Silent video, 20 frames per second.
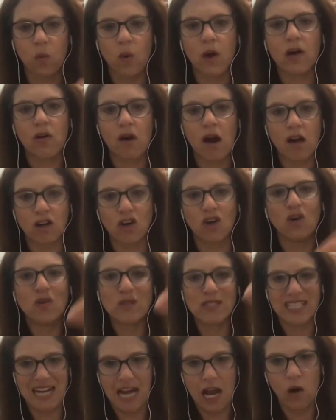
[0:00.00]
what are our
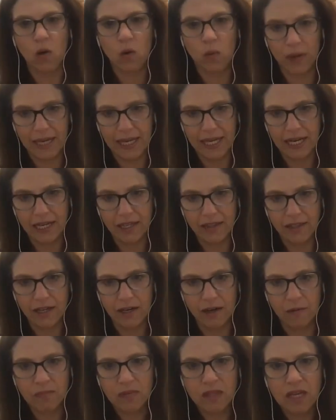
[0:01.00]
goals and how are we getting
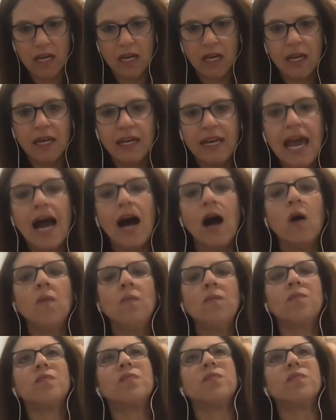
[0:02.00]
there. Now,